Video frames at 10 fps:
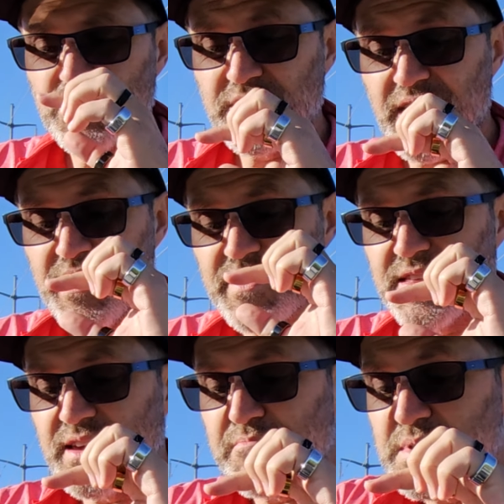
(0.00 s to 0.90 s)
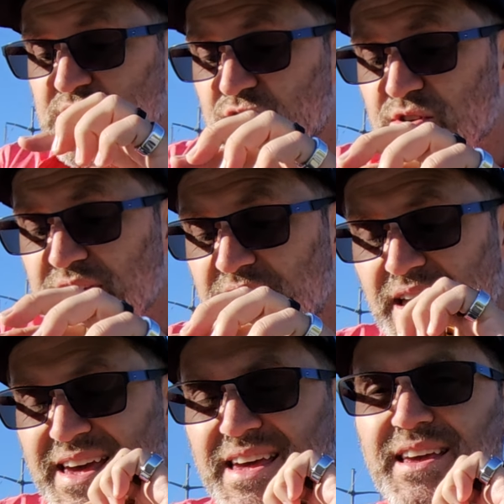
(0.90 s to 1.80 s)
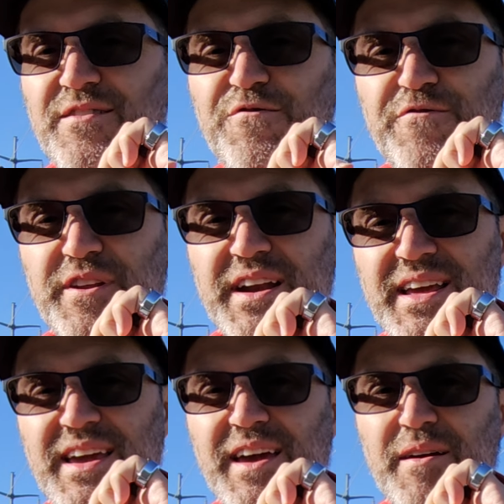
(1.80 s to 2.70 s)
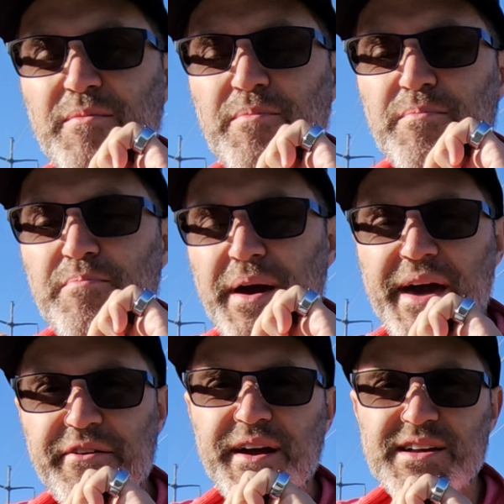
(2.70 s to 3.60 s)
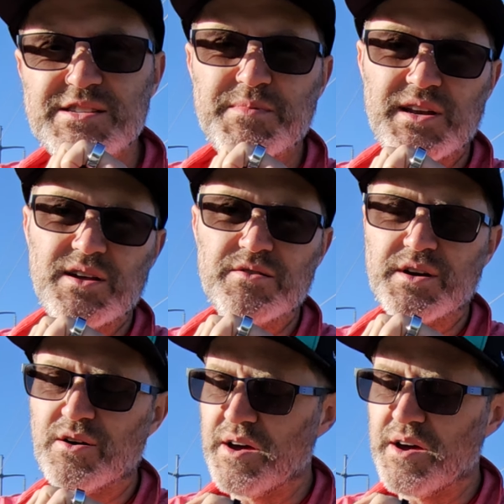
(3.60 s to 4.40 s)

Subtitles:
you got the mystery infinity battery estimate logo.